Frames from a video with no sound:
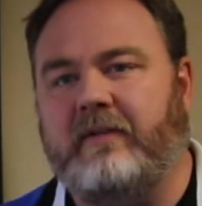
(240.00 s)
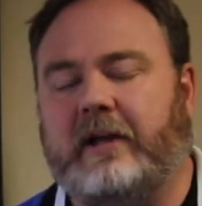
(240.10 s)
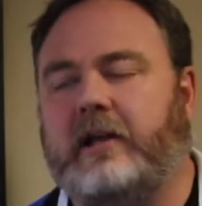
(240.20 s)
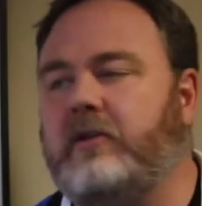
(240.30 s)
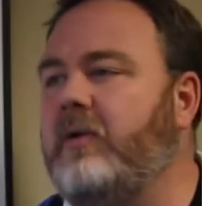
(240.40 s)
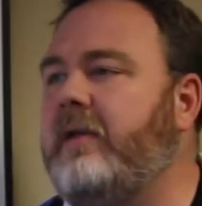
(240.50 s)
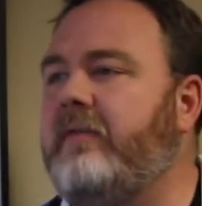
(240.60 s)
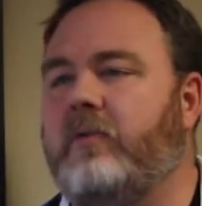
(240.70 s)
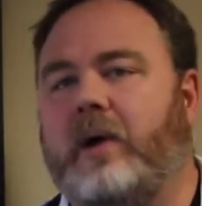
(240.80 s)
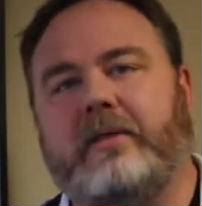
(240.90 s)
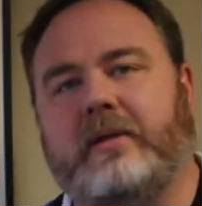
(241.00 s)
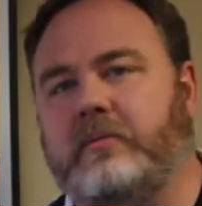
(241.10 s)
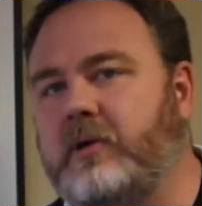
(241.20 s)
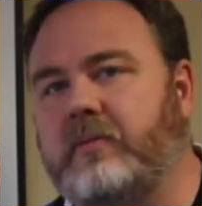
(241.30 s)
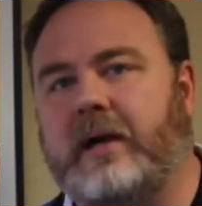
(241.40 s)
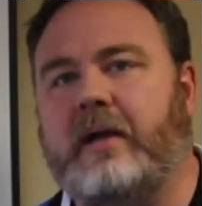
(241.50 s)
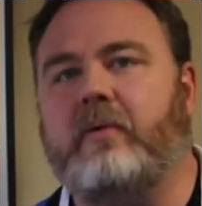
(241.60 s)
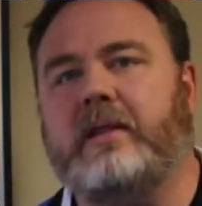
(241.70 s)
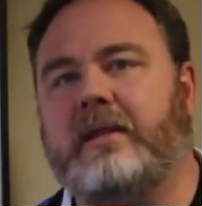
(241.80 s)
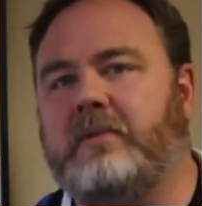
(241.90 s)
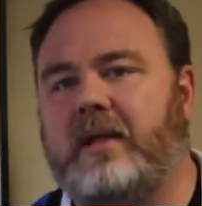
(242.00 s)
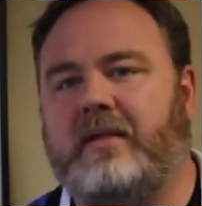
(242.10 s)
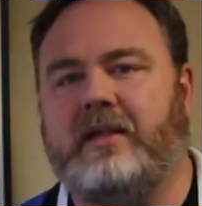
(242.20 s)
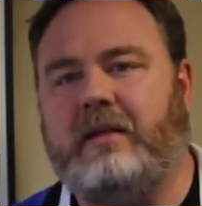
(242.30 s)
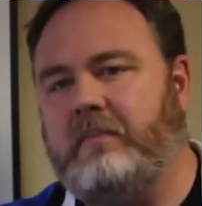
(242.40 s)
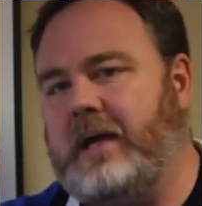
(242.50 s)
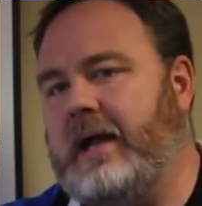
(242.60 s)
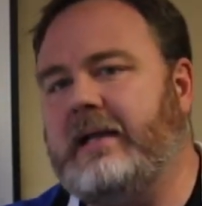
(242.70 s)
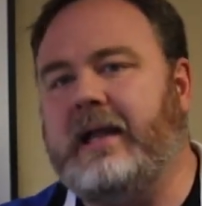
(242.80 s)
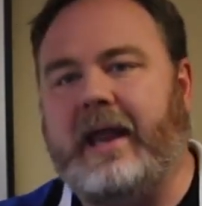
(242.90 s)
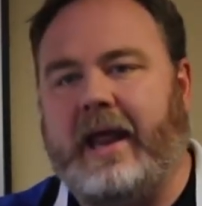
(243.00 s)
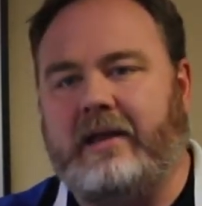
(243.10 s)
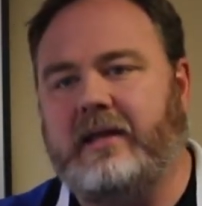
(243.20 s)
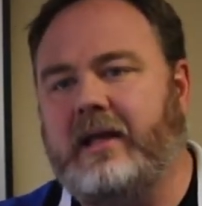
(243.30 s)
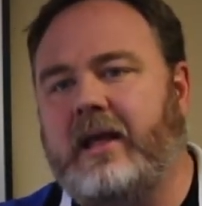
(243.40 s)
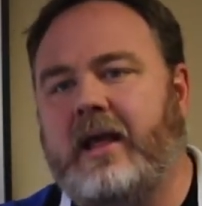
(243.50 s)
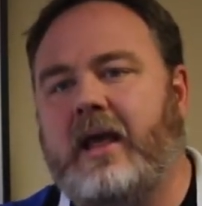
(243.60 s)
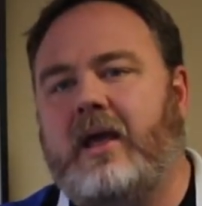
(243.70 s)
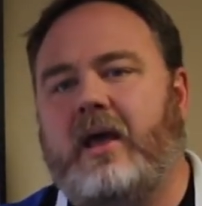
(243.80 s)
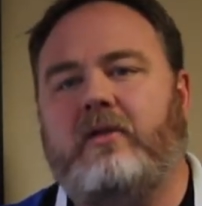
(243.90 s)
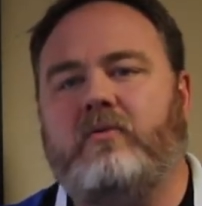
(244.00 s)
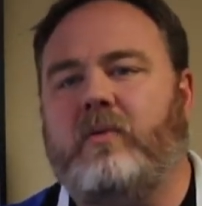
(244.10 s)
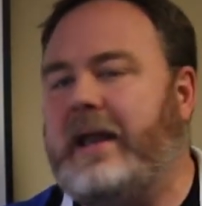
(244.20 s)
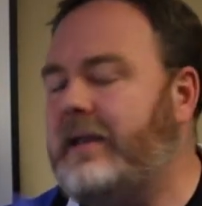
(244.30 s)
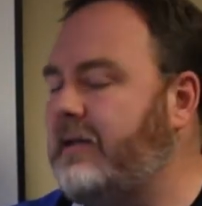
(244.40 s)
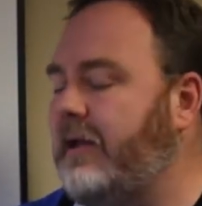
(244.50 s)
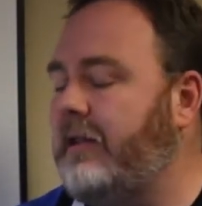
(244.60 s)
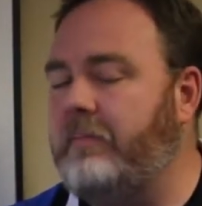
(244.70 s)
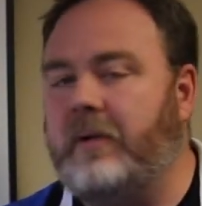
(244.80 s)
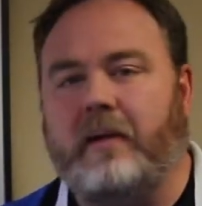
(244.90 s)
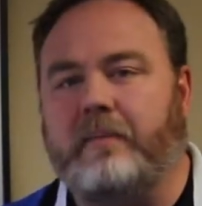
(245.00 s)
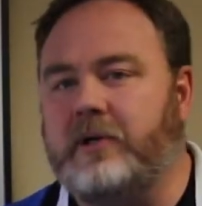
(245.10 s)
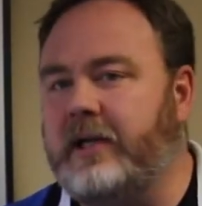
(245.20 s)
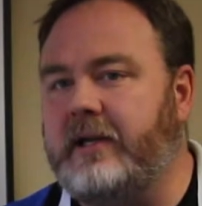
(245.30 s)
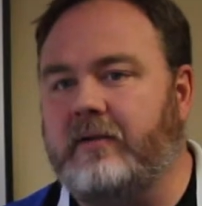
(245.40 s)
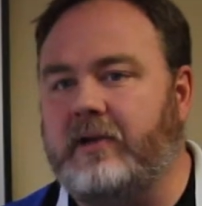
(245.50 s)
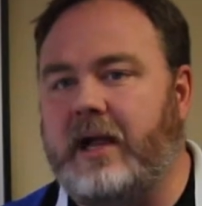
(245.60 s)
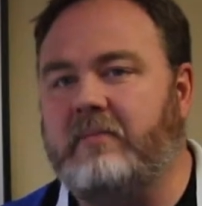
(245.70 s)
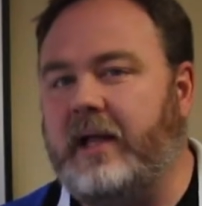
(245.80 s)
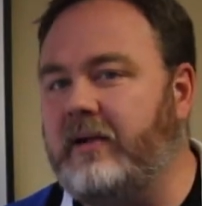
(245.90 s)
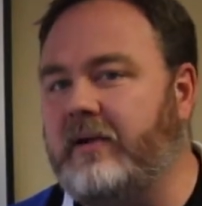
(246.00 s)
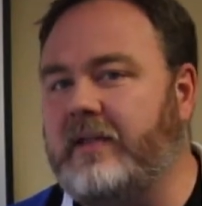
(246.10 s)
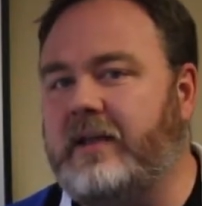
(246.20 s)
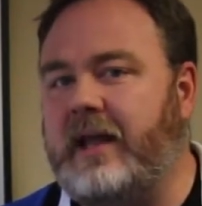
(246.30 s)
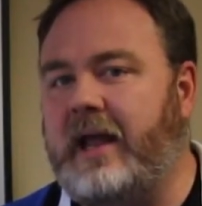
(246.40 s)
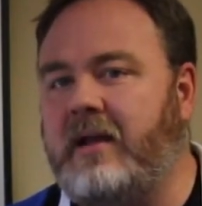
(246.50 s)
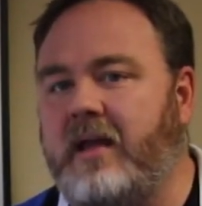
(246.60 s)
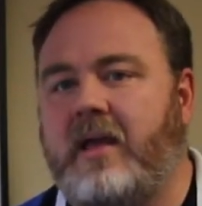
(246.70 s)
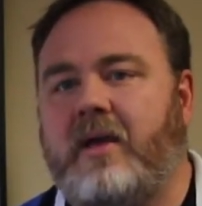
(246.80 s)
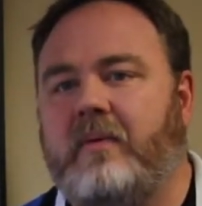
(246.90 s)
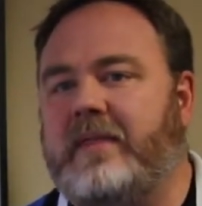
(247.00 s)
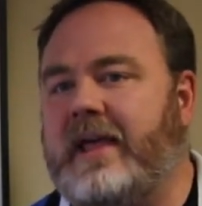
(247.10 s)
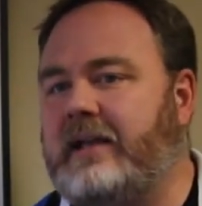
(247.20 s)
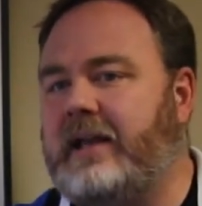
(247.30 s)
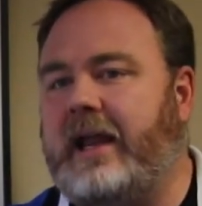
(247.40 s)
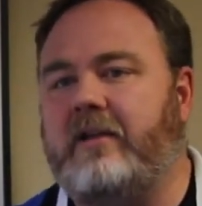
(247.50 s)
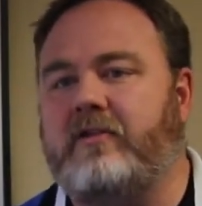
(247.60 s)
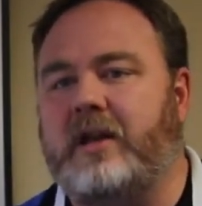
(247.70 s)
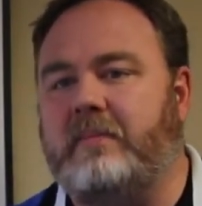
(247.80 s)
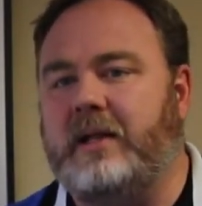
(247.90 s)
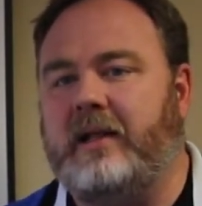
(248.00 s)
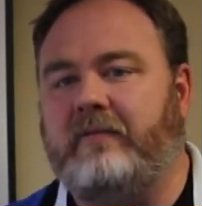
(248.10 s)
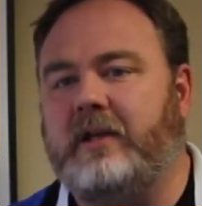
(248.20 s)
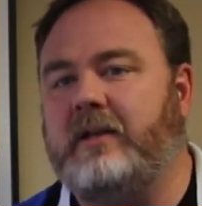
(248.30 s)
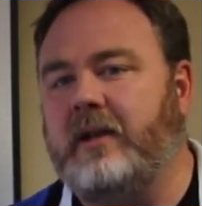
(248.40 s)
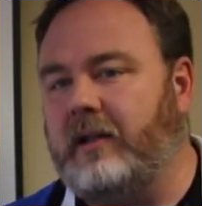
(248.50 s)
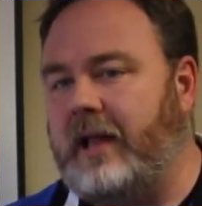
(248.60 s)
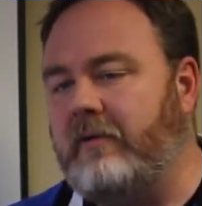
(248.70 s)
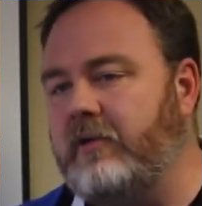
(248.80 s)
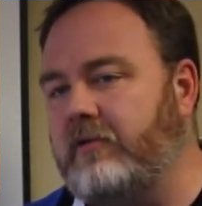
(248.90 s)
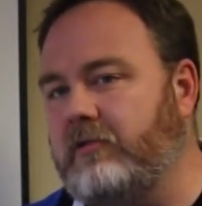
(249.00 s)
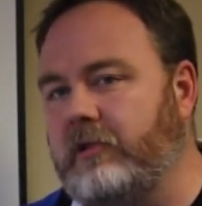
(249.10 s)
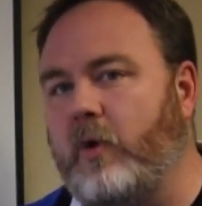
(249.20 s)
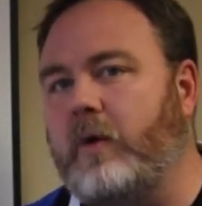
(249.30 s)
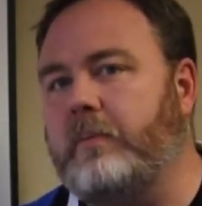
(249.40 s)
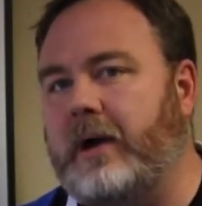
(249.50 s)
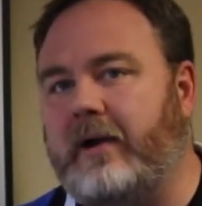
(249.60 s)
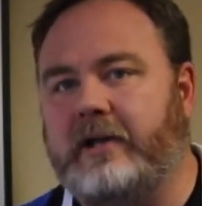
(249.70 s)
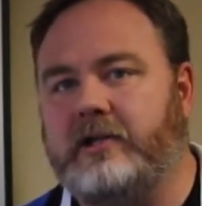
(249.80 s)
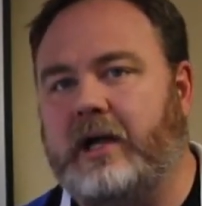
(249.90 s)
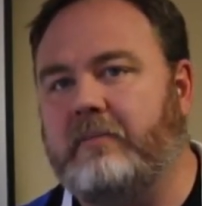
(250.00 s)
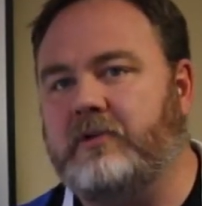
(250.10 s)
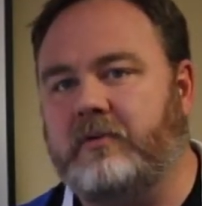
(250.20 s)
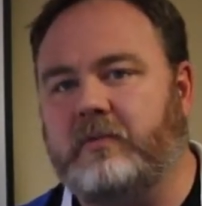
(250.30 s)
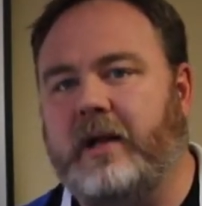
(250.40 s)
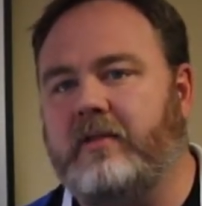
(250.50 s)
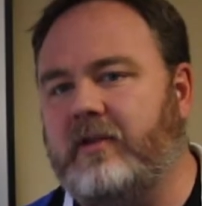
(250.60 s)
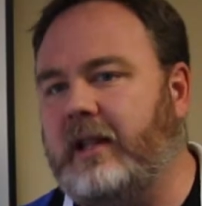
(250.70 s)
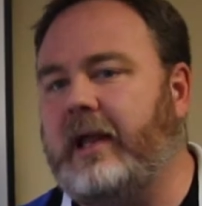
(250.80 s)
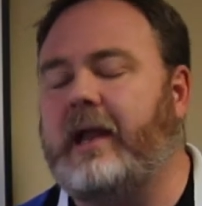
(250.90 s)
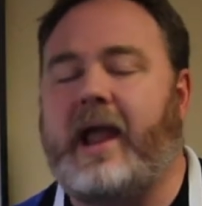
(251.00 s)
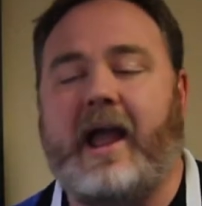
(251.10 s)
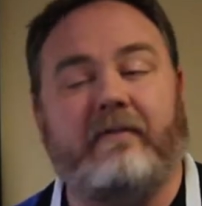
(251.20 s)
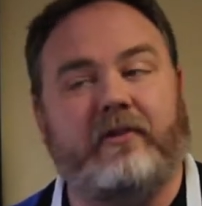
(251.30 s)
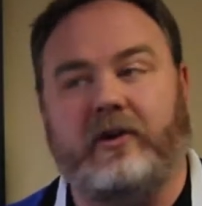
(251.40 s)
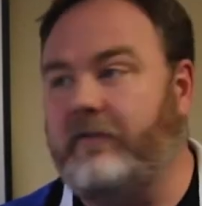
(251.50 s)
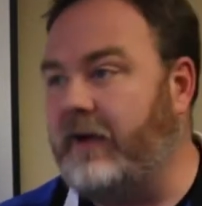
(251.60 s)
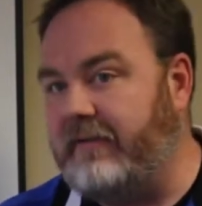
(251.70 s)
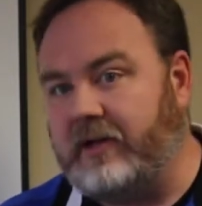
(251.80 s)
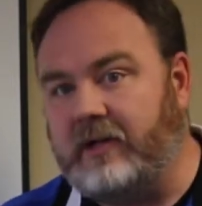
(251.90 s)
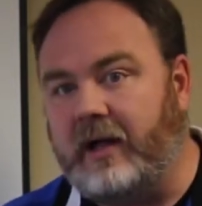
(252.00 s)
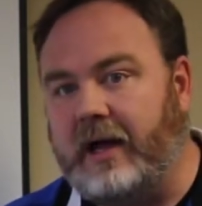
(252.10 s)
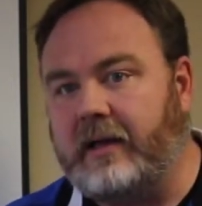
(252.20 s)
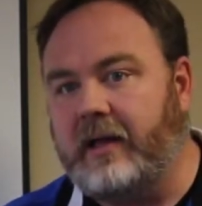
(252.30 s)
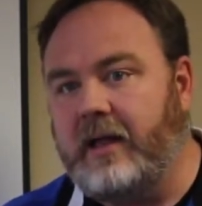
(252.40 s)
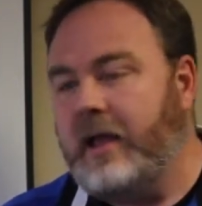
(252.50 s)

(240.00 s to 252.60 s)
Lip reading: In fact, I don't even want them to run. I want them to sit behind a gate and wait until a particular time later in the day when that gate is going to be lifted to allow those lower priority jobs to run, say like after 5 o'clock.